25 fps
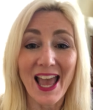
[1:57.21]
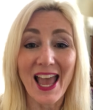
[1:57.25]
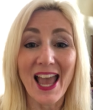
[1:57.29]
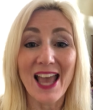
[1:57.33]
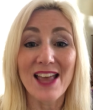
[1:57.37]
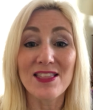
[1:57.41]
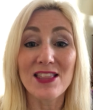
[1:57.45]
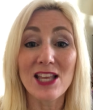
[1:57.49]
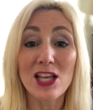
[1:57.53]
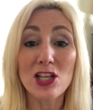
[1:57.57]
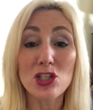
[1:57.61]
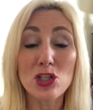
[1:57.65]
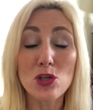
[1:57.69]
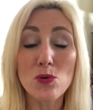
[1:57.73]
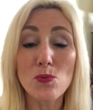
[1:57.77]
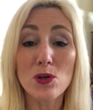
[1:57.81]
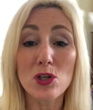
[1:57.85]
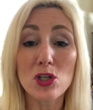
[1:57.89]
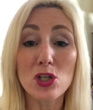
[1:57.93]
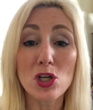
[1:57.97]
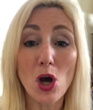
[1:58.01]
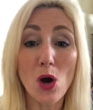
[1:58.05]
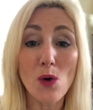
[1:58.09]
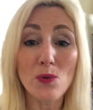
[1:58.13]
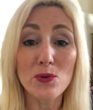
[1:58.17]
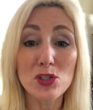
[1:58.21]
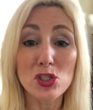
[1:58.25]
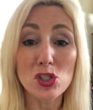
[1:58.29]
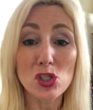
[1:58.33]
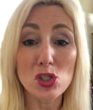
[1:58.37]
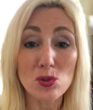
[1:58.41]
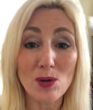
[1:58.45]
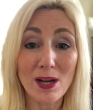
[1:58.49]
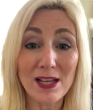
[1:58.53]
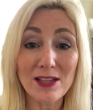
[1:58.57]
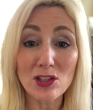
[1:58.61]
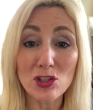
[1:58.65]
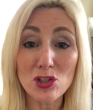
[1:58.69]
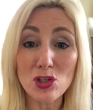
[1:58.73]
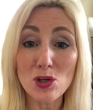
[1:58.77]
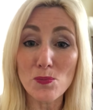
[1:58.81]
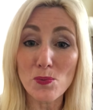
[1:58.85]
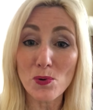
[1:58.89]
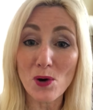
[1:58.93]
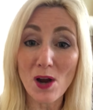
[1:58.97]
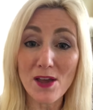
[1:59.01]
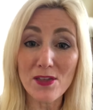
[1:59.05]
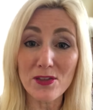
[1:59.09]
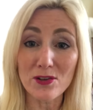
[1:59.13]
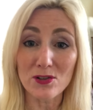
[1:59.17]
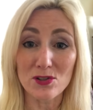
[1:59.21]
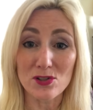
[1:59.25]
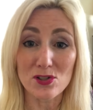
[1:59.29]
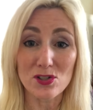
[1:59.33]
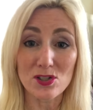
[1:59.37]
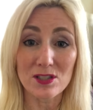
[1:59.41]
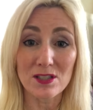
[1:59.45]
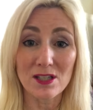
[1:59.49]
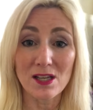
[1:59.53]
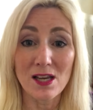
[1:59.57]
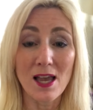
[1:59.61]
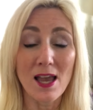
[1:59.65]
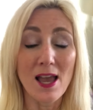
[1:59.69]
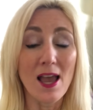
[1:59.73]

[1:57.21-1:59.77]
and then you would go and strengthen your brothers.